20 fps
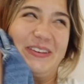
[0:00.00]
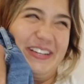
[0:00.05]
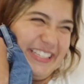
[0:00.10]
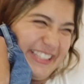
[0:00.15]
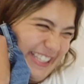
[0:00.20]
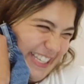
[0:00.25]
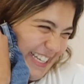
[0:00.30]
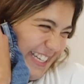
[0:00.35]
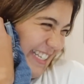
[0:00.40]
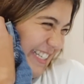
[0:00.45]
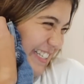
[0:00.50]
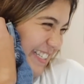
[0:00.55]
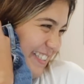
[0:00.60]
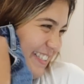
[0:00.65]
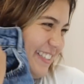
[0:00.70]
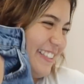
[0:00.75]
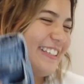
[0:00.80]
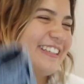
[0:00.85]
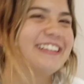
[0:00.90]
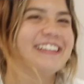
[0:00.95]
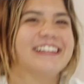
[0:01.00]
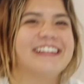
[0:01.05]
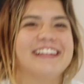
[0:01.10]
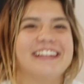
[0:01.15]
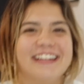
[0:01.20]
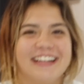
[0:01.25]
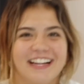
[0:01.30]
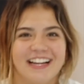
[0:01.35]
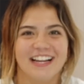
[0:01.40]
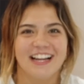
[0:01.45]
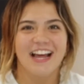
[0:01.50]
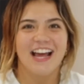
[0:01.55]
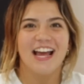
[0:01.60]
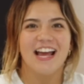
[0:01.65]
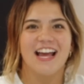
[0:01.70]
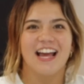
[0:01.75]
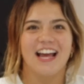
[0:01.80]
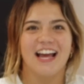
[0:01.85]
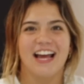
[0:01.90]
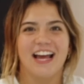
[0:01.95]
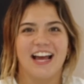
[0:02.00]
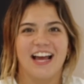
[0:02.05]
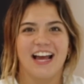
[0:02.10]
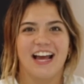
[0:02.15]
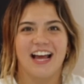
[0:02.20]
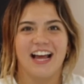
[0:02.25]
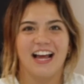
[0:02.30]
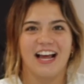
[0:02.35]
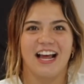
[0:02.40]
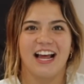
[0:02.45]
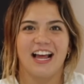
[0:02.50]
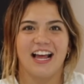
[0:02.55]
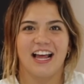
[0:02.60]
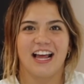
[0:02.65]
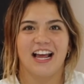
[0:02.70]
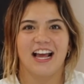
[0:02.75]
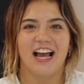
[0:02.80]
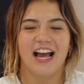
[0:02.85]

She opened her own present because she sent me the link.